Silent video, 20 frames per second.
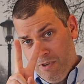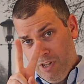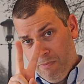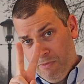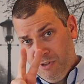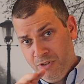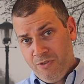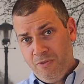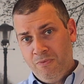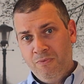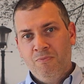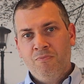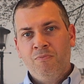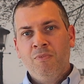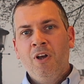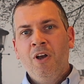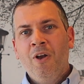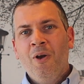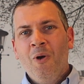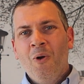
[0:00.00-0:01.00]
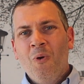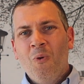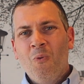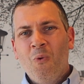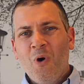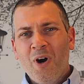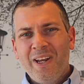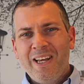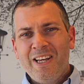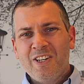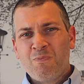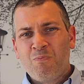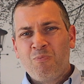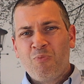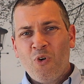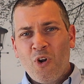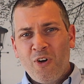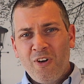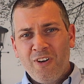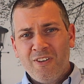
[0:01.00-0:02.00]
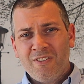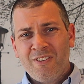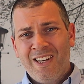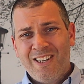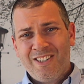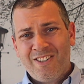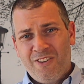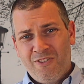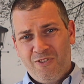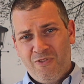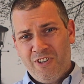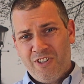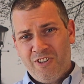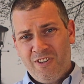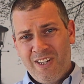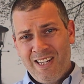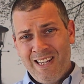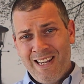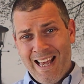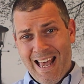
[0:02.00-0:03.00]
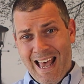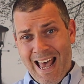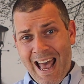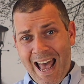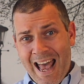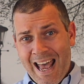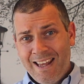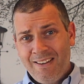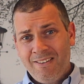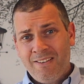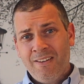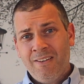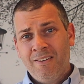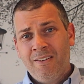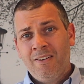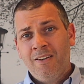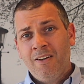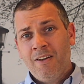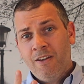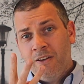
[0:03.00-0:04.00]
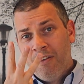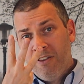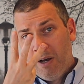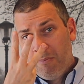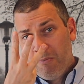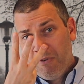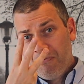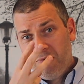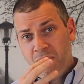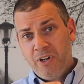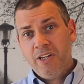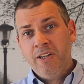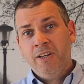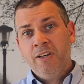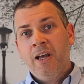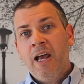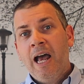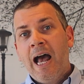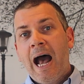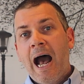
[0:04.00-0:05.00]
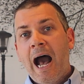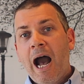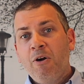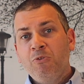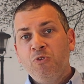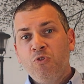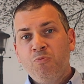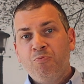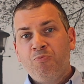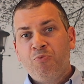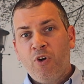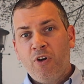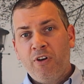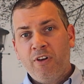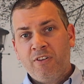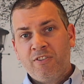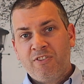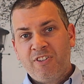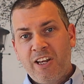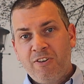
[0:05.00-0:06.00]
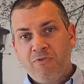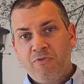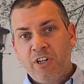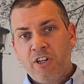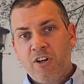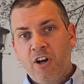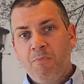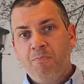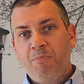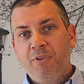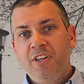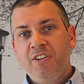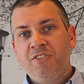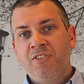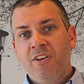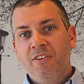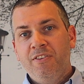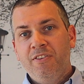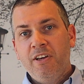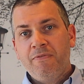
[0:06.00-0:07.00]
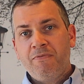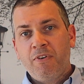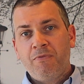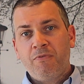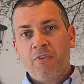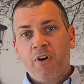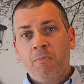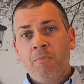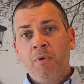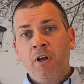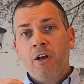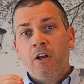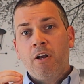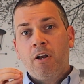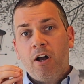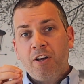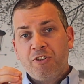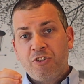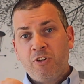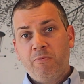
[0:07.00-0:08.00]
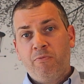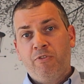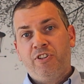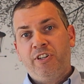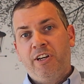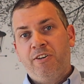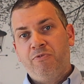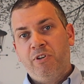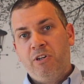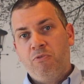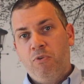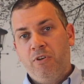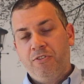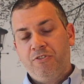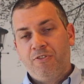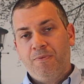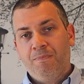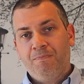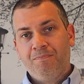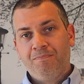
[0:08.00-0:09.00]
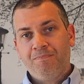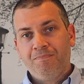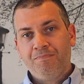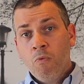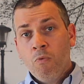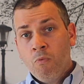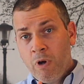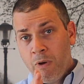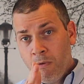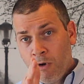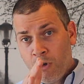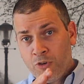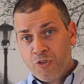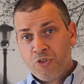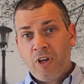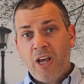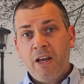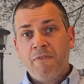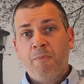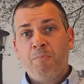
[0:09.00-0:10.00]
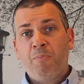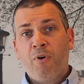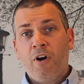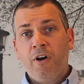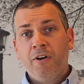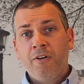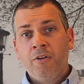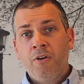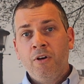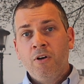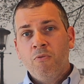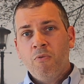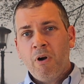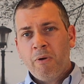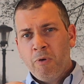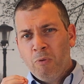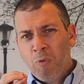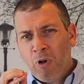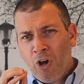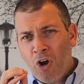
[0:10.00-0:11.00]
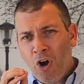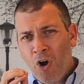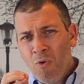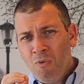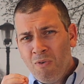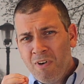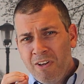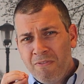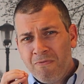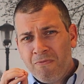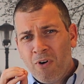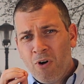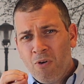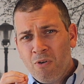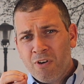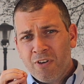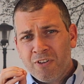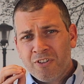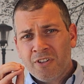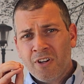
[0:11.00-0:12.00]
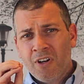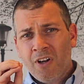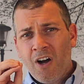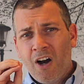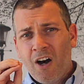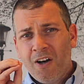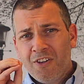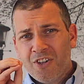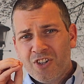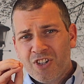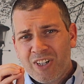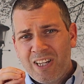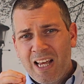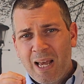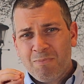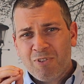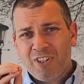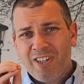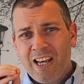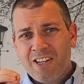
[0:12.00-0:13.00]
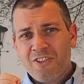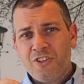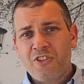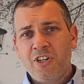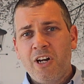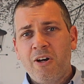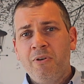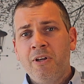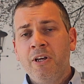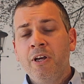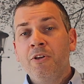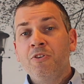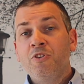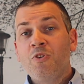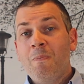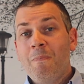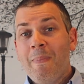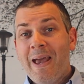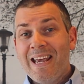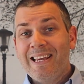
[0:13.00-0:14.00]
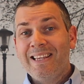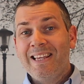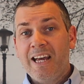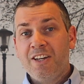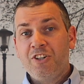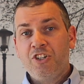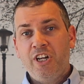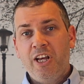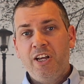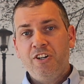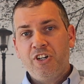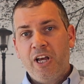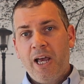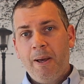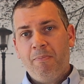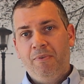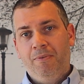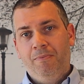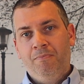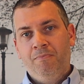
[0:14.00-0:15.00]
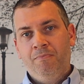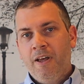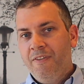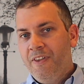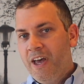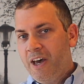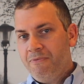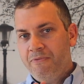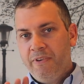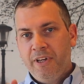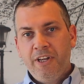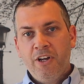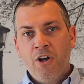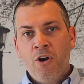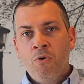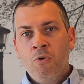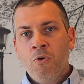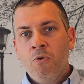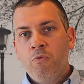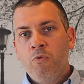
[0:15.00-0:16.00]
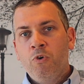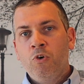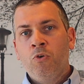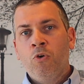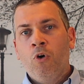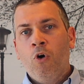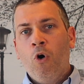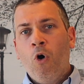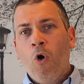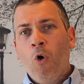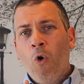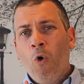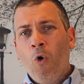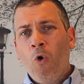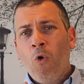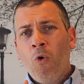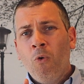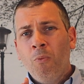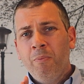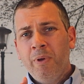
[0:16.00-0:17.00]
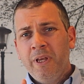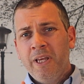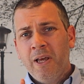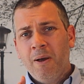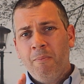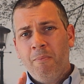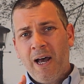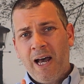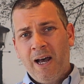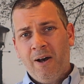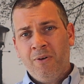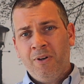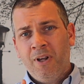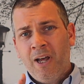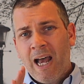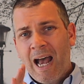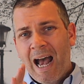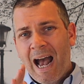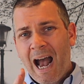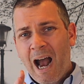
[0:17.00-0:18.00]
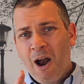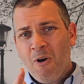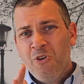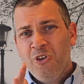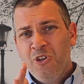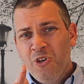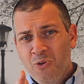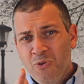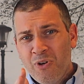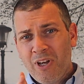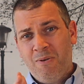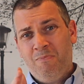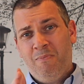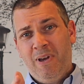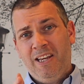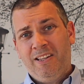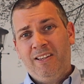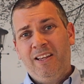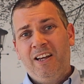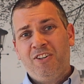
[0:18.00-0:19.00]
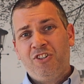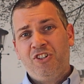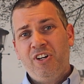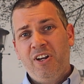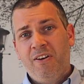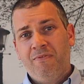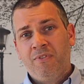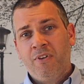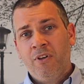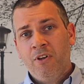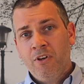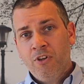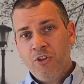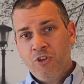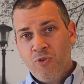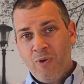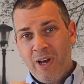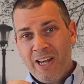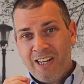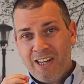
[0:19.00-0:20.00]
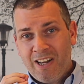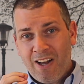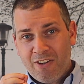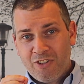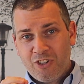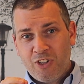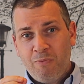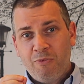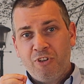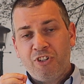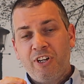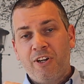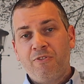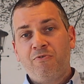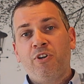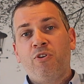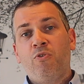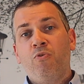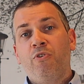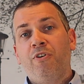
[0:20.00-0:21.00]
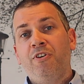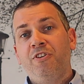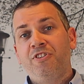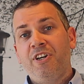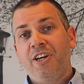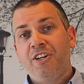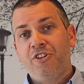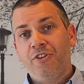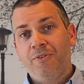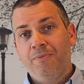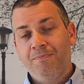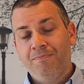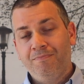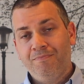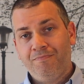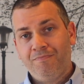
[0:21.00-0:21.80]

Number two, what is product centricity? And number three, how do product-centric companies differ from customer-centric ones? We will also have a part where we will only focus on the steps necessary to make that change happen. That video will all be about how you can make that shift to a customer-centric organization.